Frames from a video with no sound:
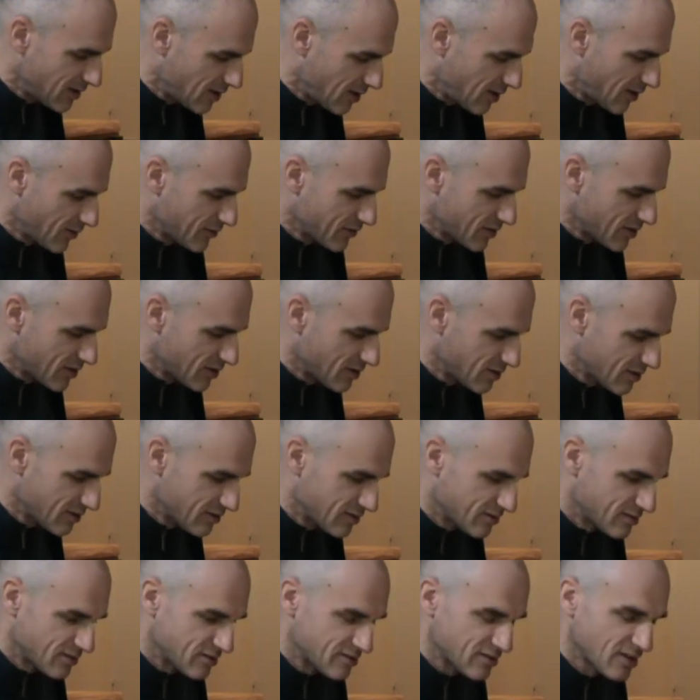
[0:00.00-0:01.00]

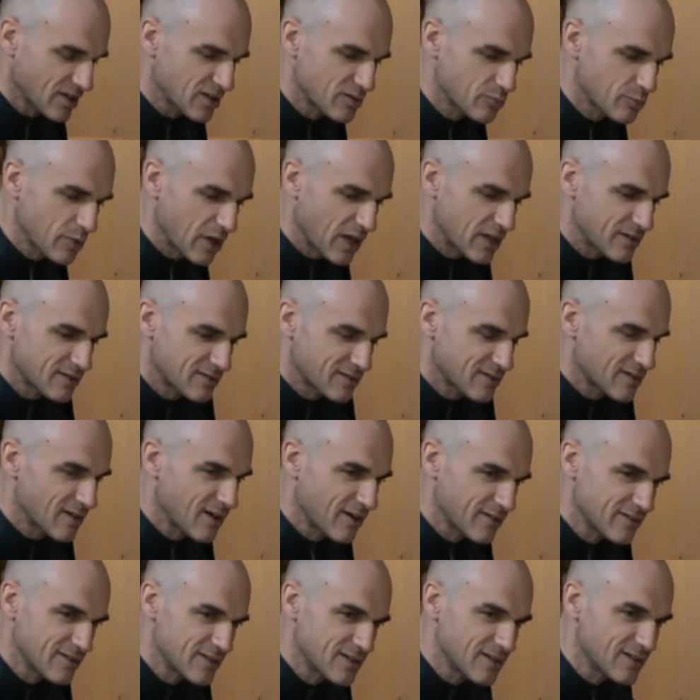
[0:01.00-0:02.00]
trittbrett,
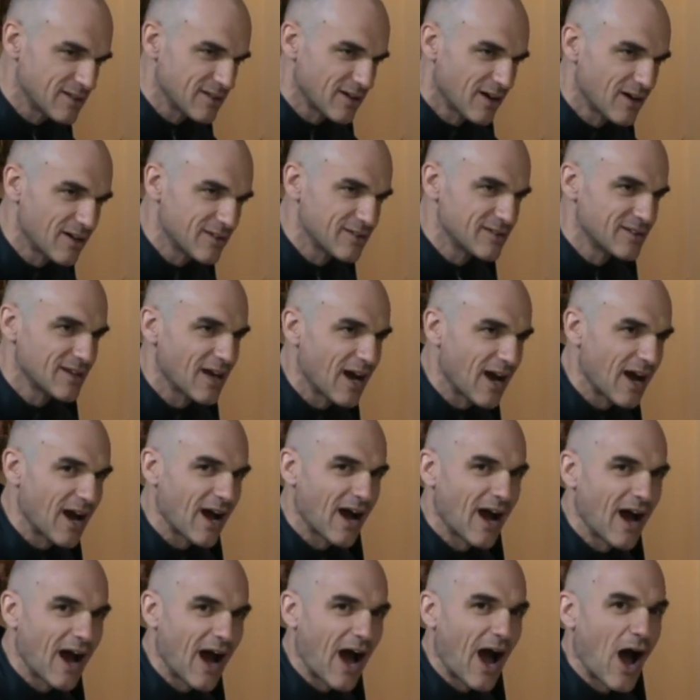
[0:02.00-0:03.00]
on the
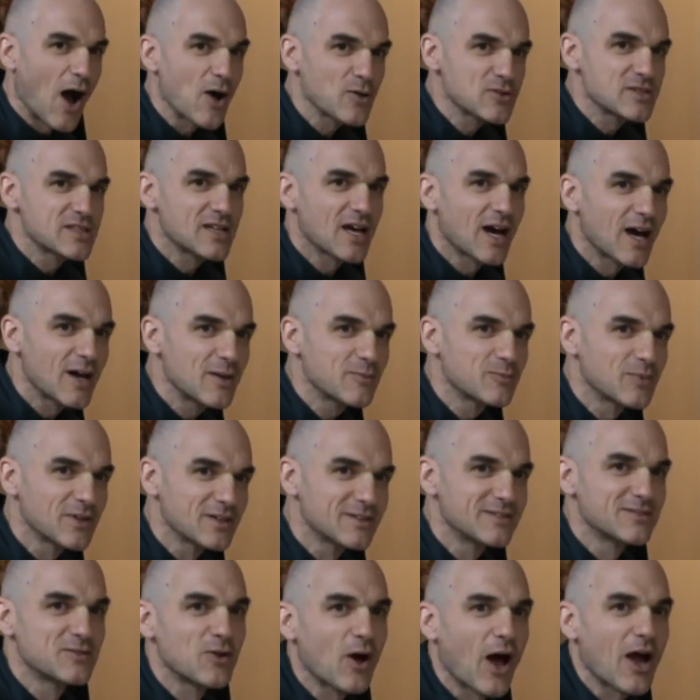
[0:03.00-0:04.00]
outside,
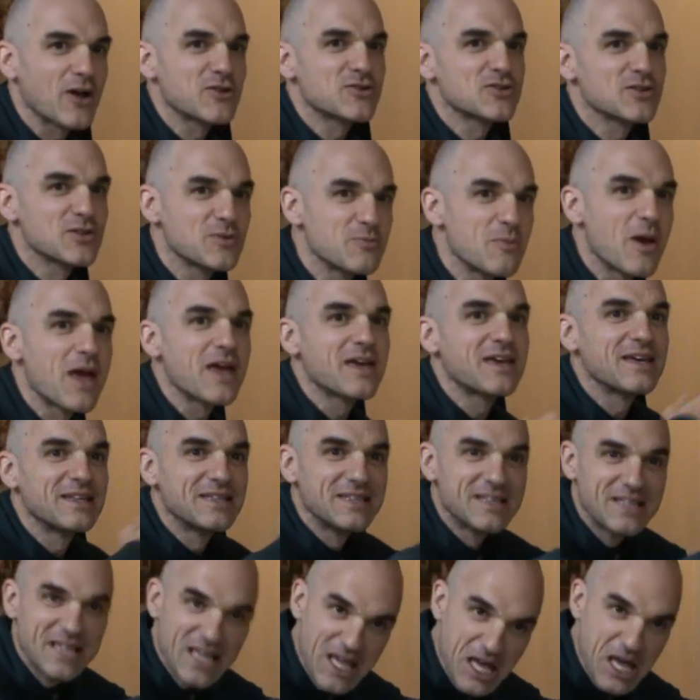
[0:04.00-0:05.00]
but to actually make
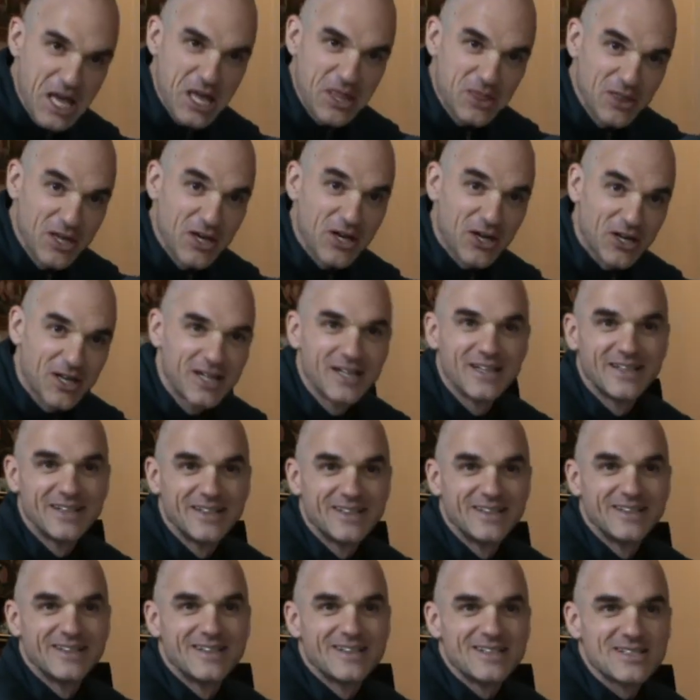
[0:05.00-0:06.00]
it in there.
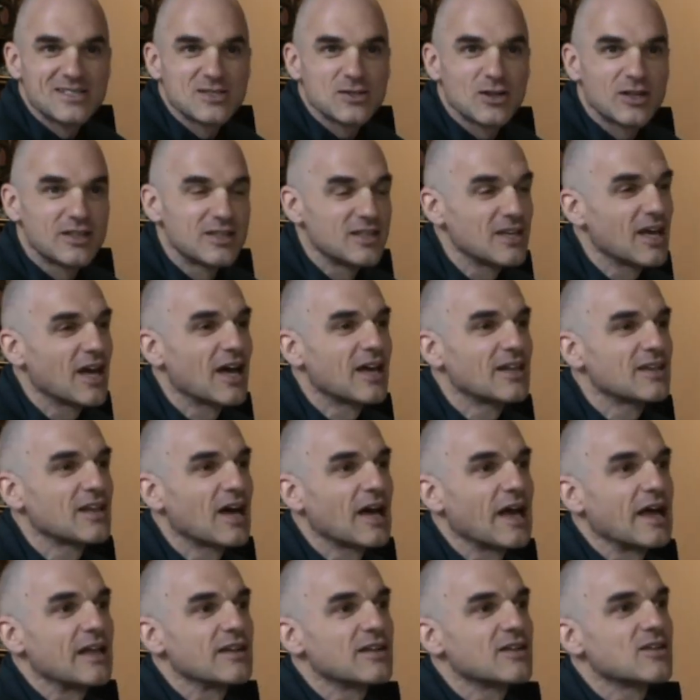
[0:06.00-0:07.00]
So at the end, I
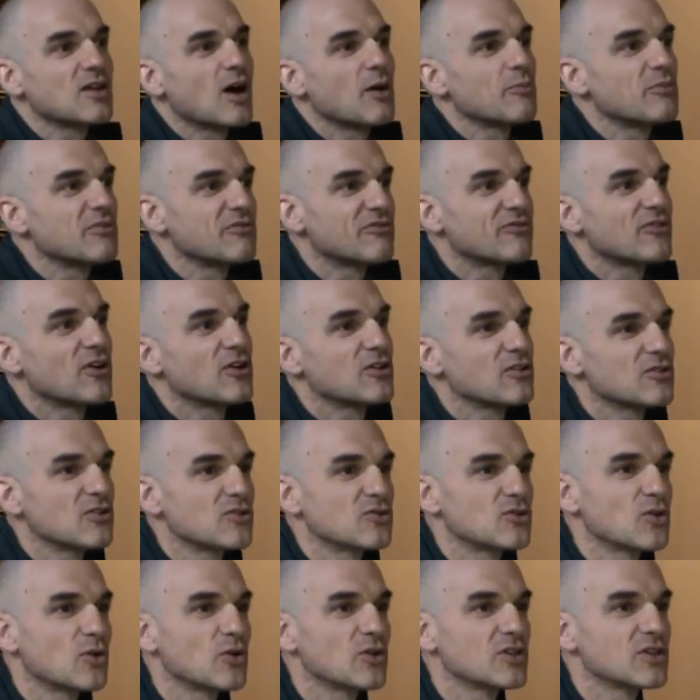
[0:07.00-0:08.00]
ended up in front of the
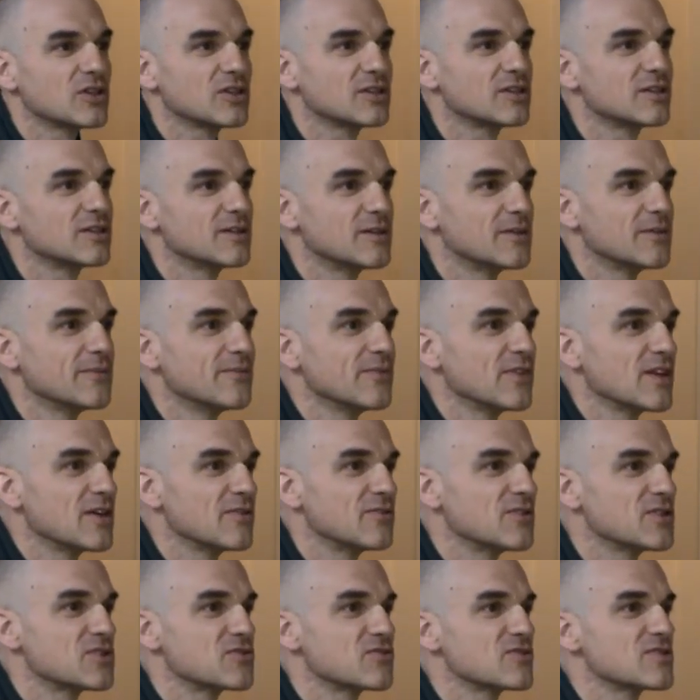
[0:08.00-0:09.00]
toilet,
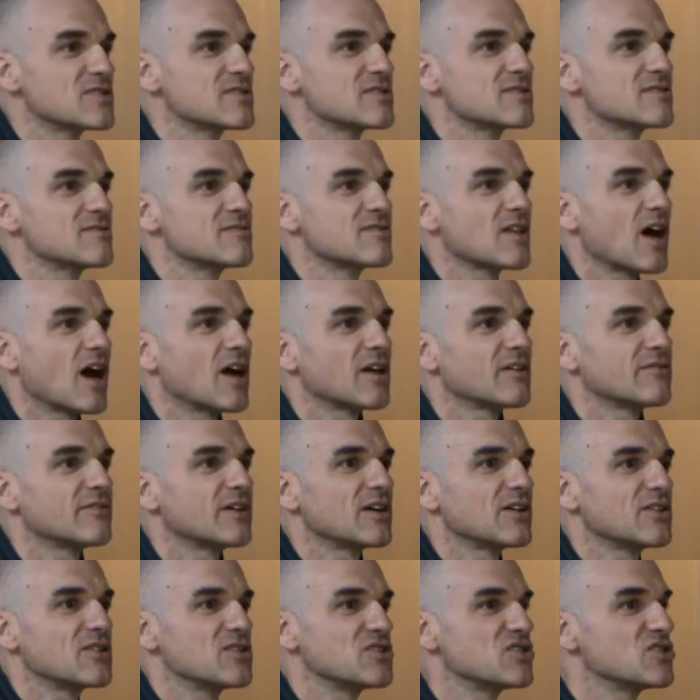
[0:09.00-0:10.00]
which was not a
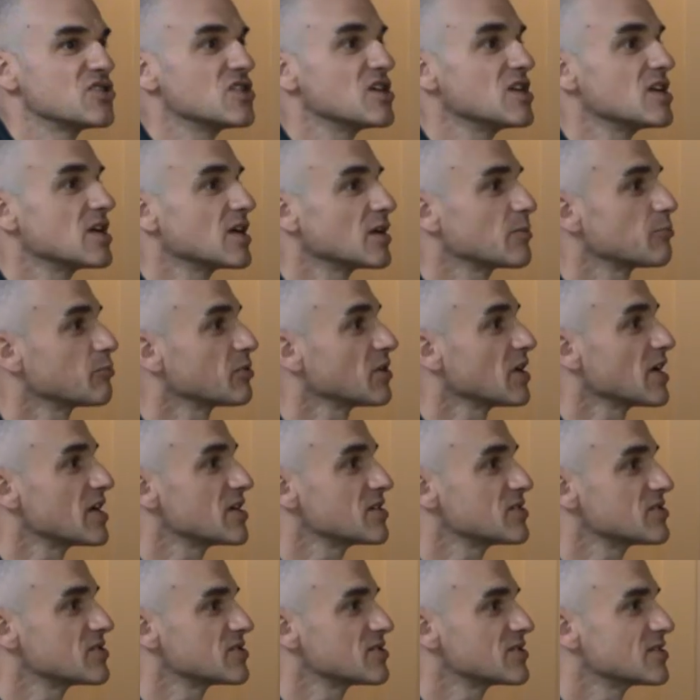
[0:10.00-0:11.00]
very scenic place
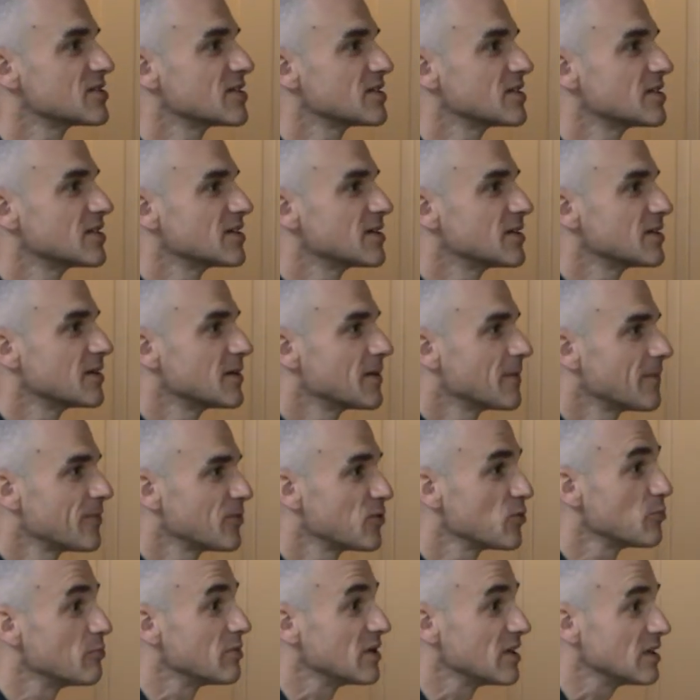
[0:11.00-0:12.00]

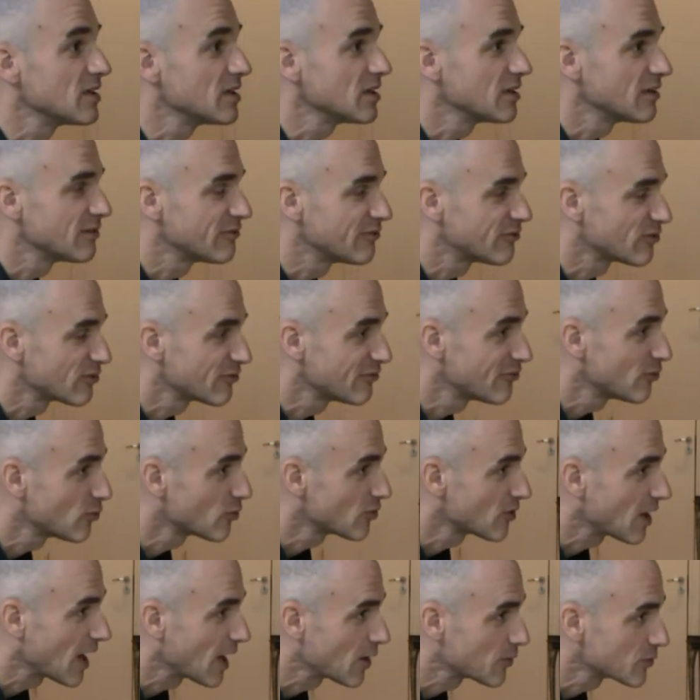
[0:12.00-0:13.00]
to be for
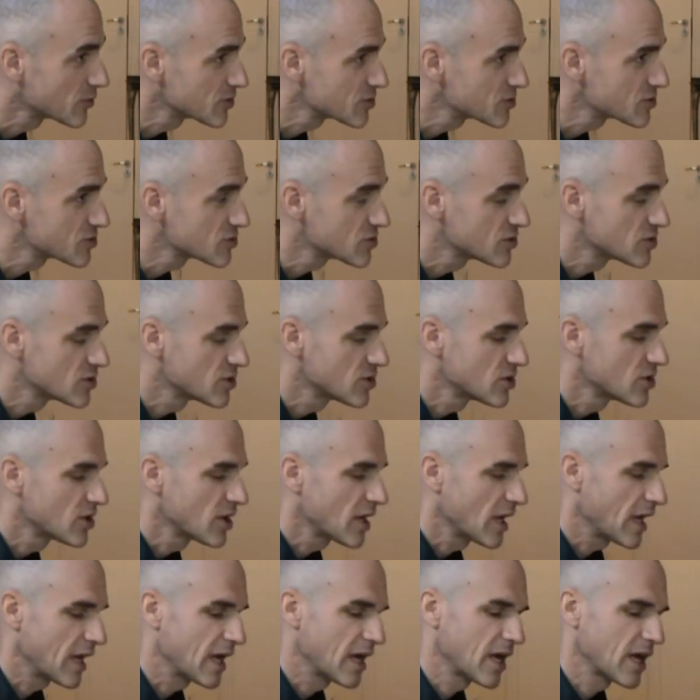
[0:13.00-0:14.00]
4 hours.
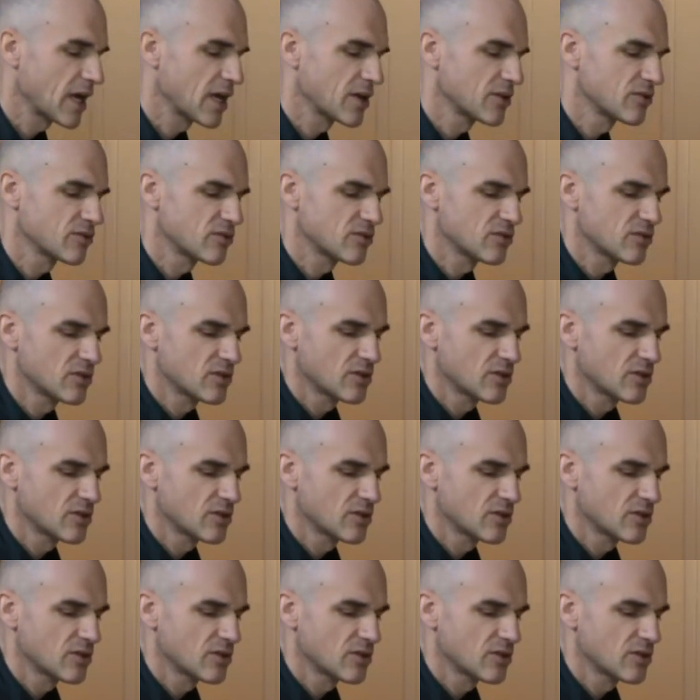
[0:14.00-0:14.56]
And